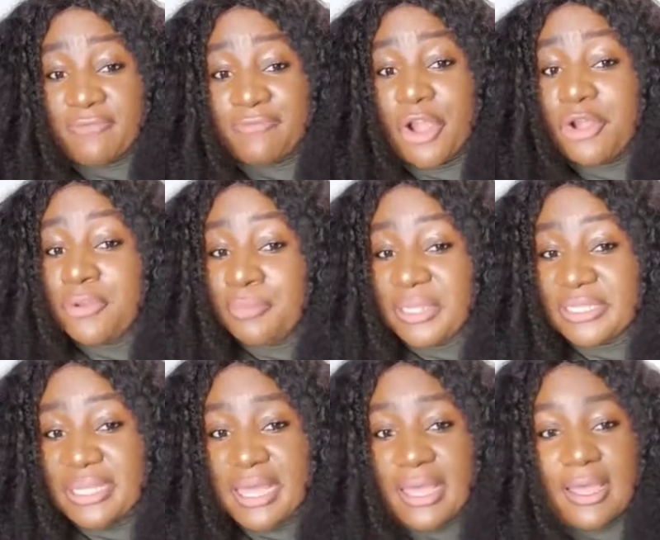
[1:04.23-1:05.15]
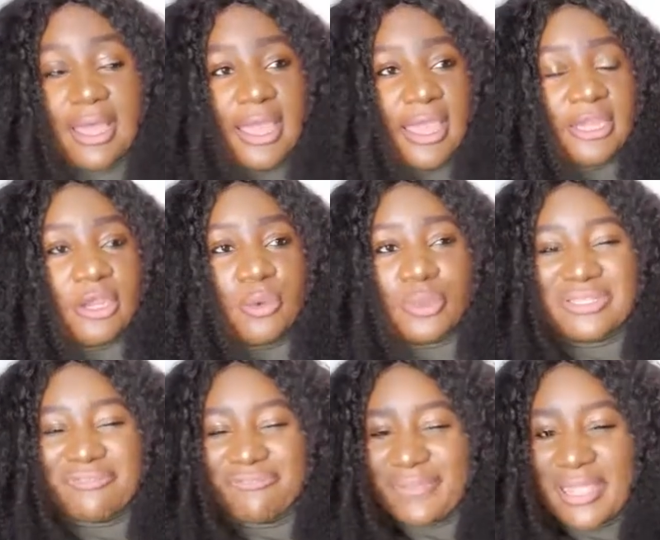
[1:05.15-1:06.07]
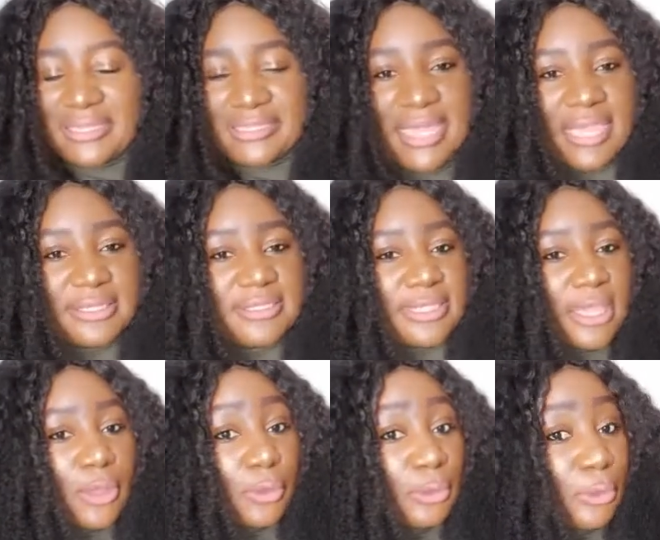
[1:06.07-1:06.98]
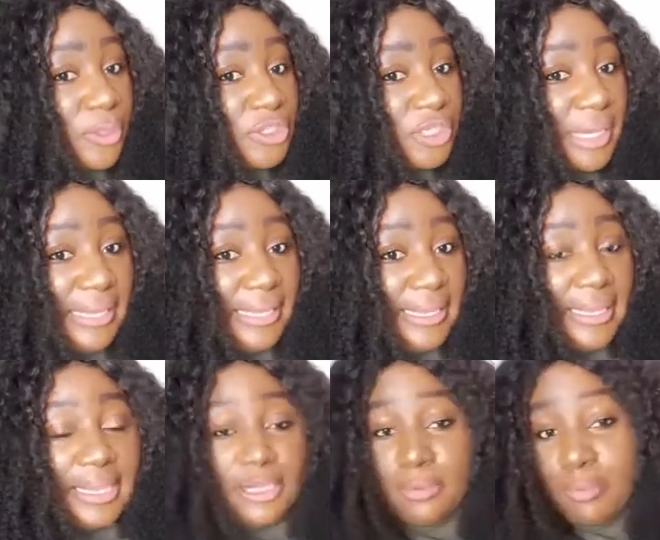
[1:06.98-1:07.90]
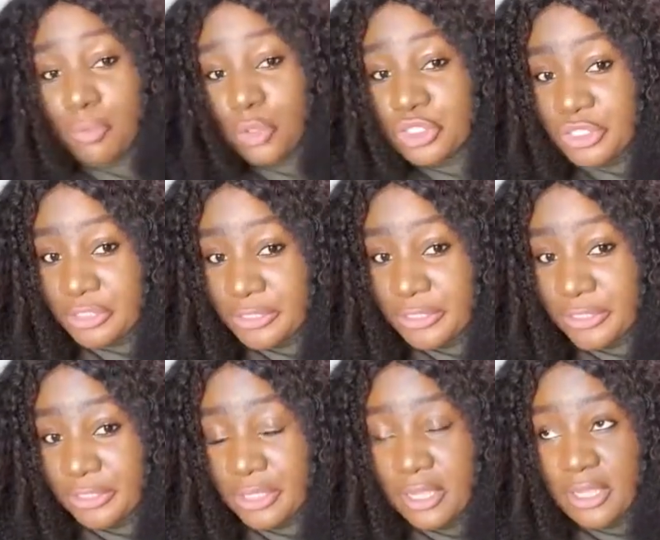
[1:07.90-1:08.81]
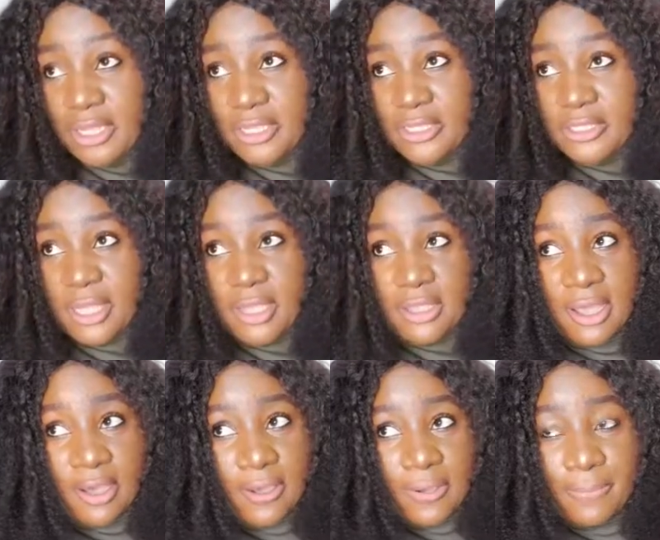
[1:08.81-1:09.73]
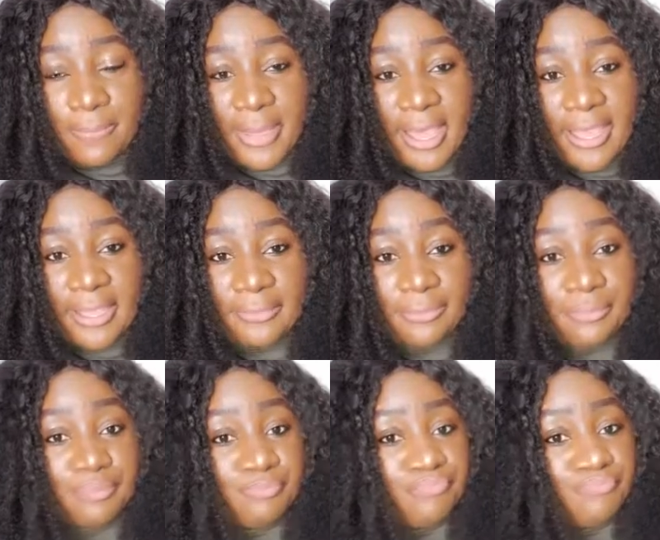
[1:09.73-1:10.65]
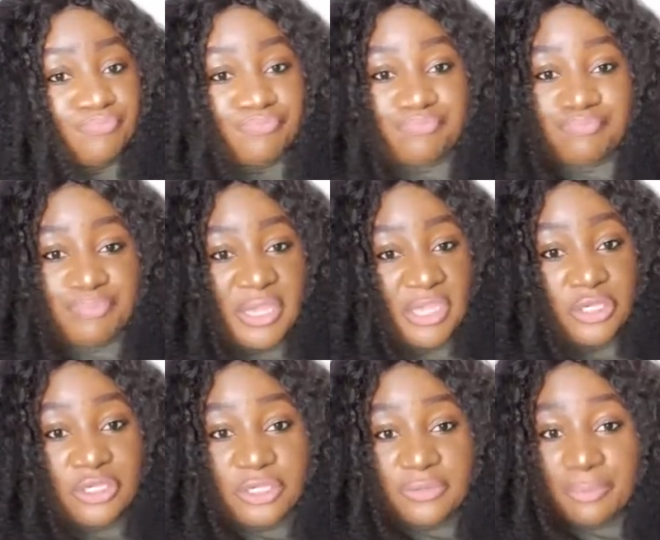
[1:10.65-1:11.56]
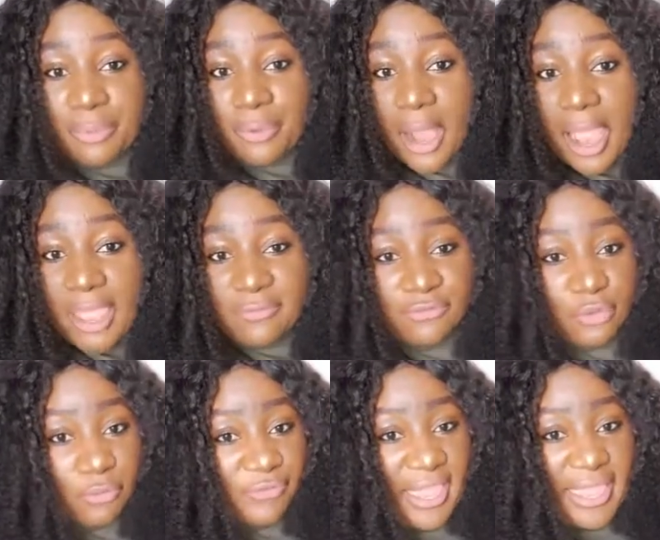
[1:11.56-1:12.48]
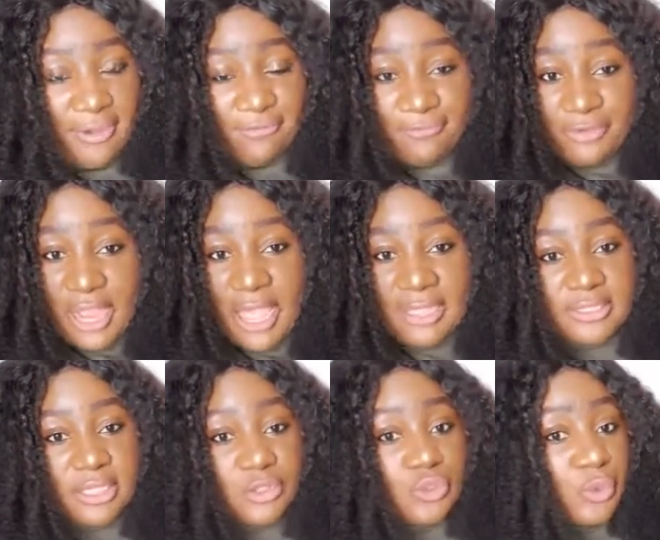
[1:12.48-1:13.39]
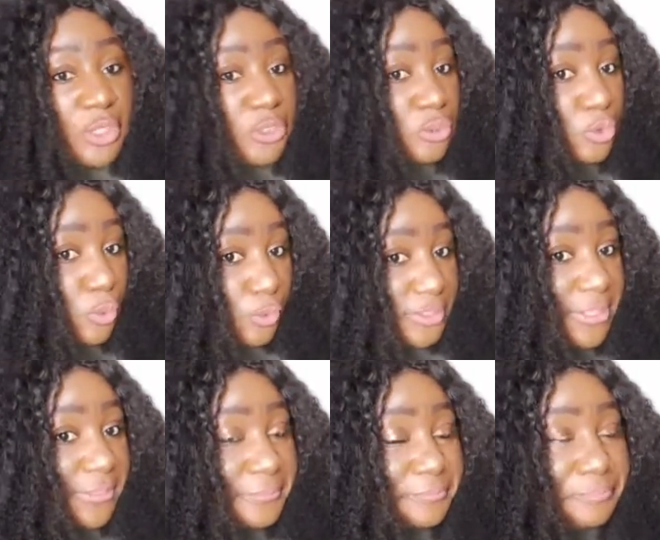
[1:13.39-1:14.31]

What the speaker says: very bitter, and he was affected psychologically and emotionally by being deprived of every access to his daughter.